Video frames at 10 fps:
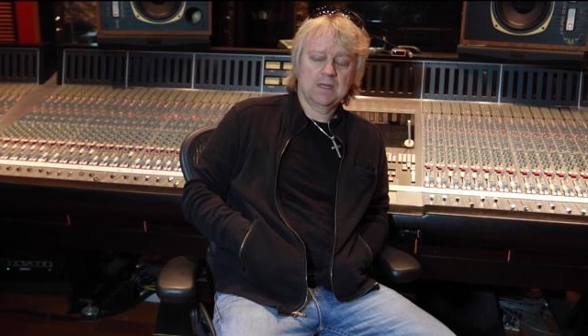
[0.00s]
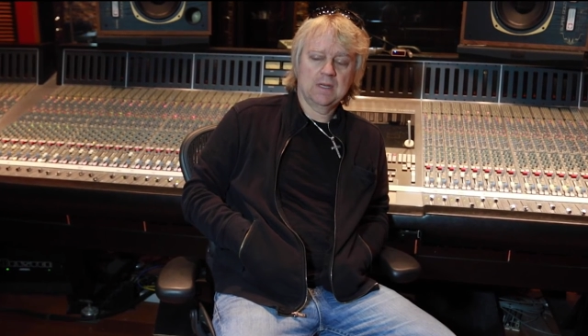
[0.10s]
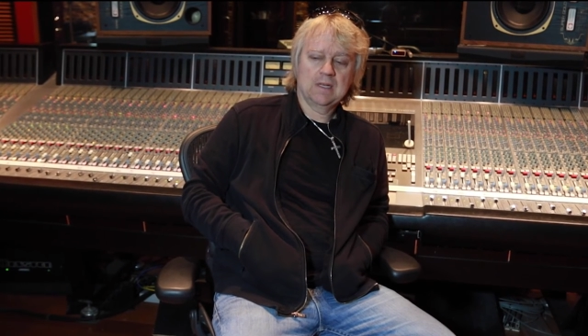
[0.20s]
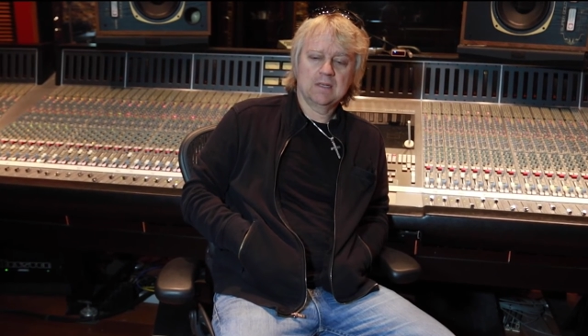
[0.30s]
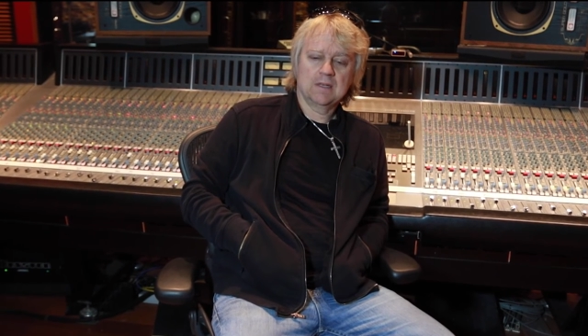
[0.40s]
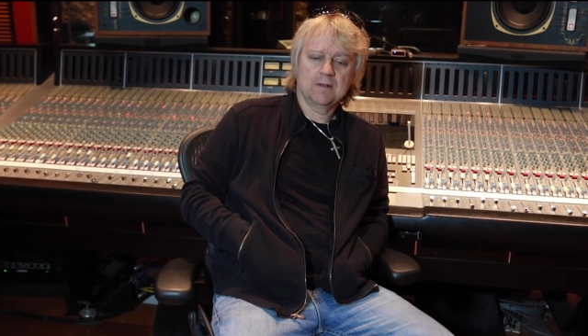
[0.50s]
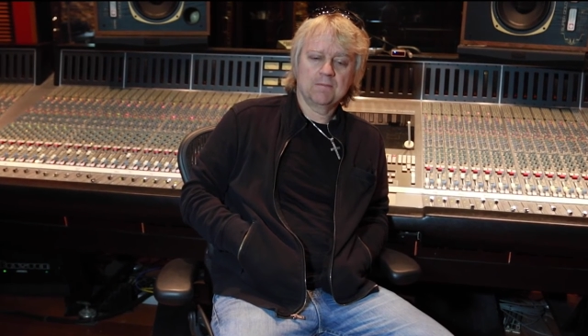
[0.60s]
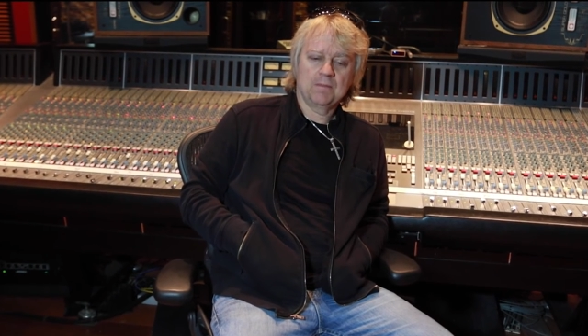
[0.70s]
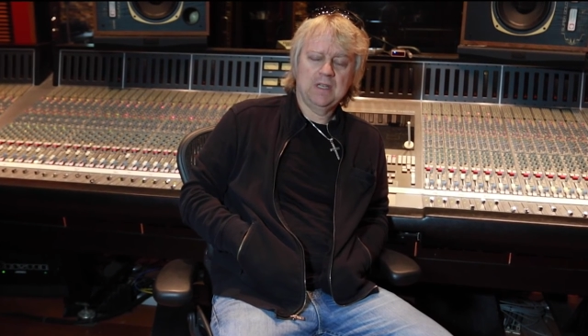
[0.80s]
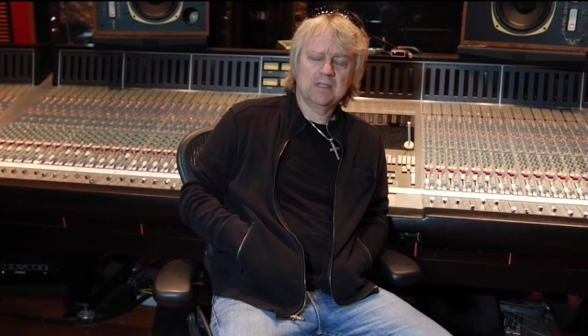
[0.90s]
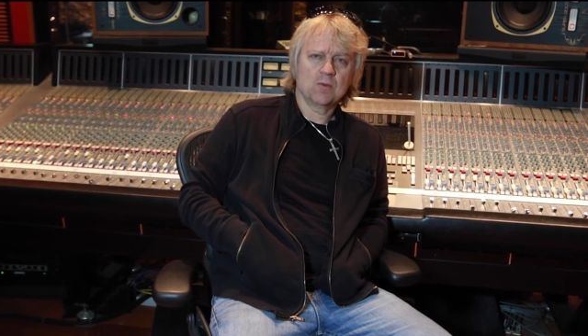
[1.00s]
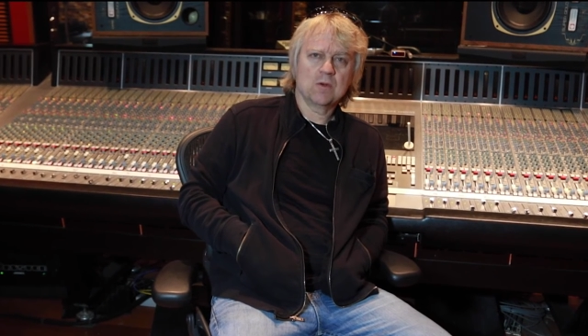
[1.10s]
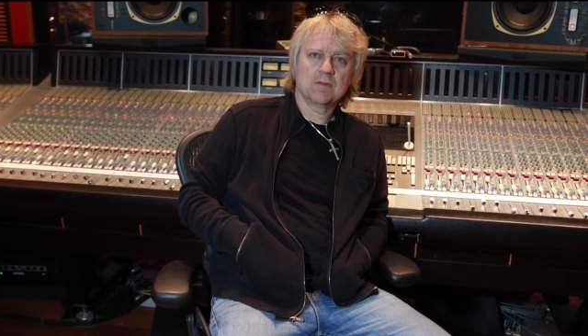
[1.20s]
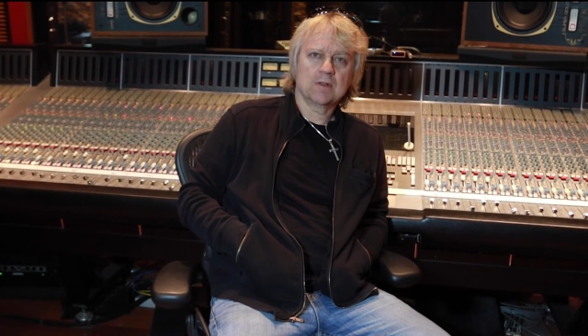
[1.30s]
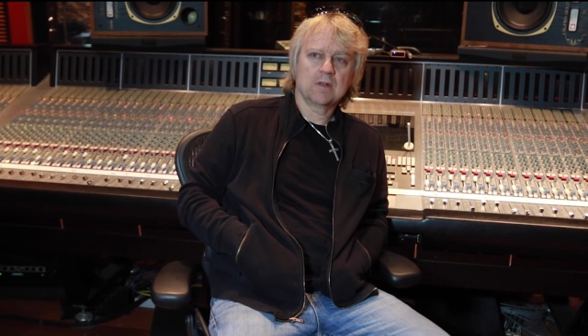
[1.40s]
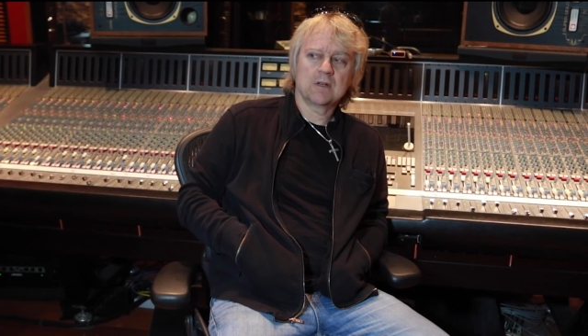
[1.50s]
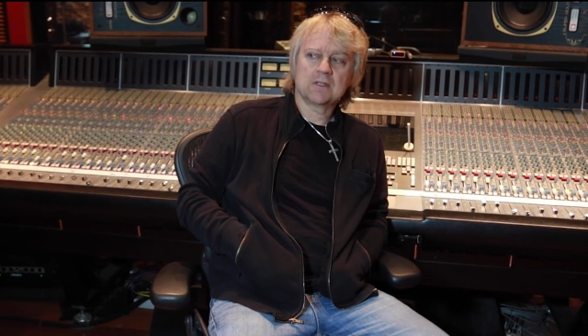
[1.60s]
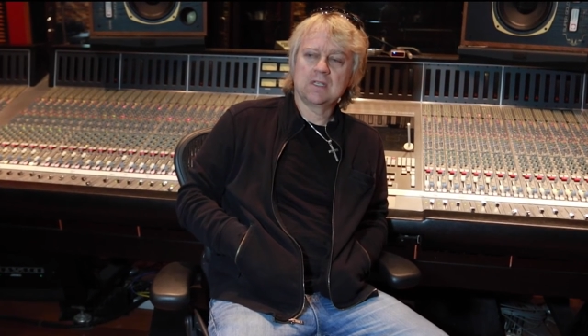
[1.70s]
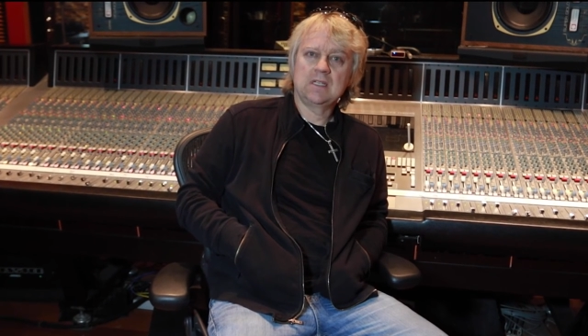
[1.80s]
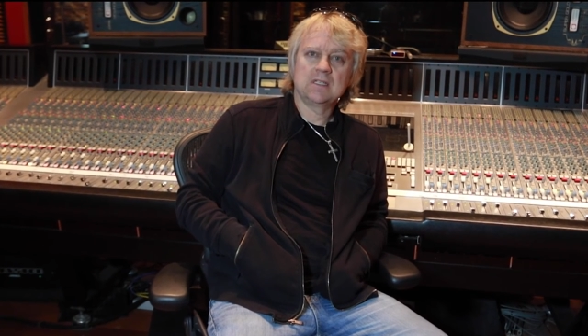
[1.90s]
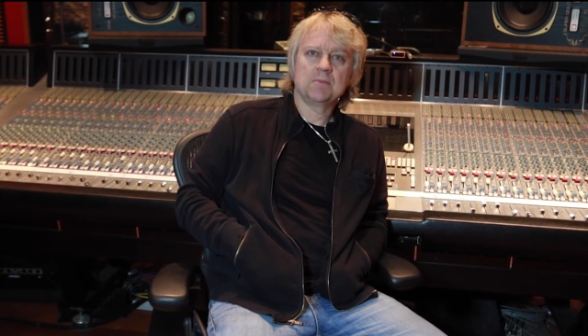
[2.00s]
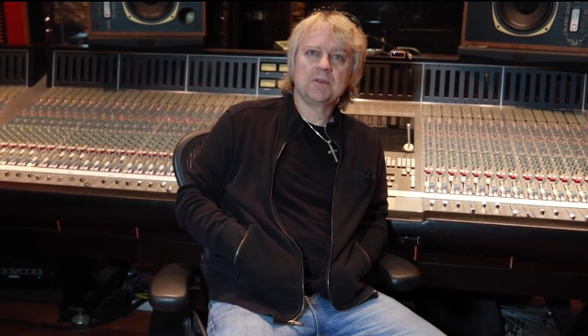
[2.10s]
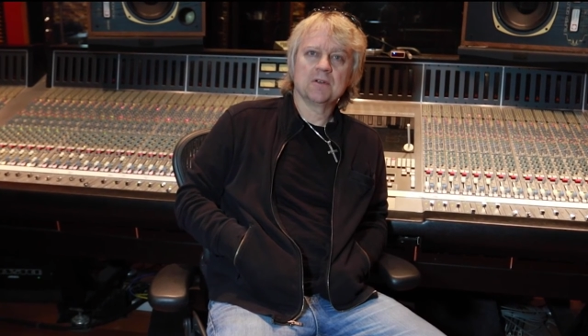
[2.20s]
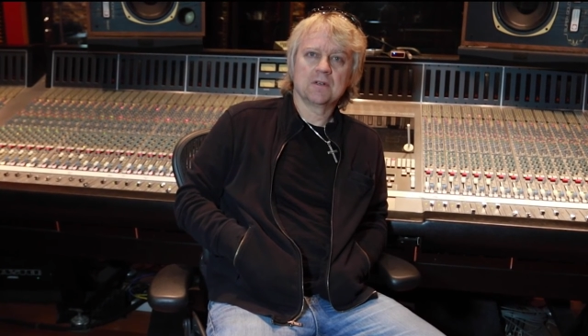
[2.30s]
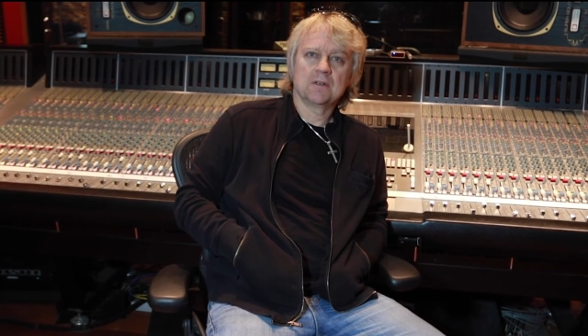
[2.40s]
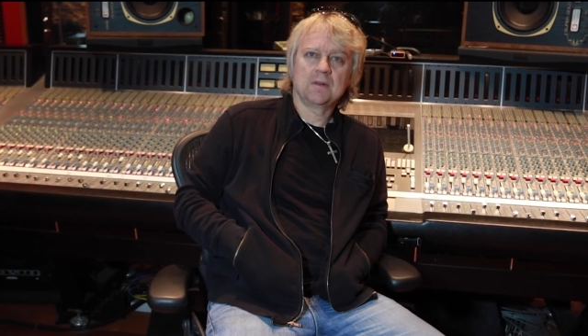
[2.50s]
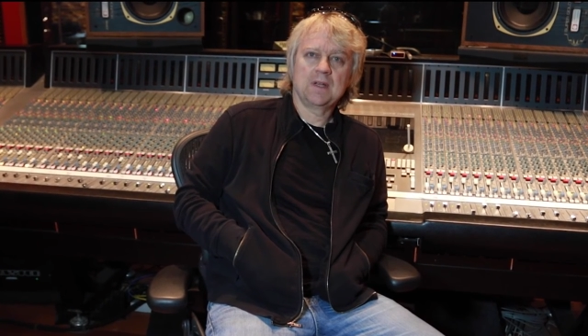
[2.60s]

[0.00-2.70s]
And he's a wonderful artist that needs to be heard.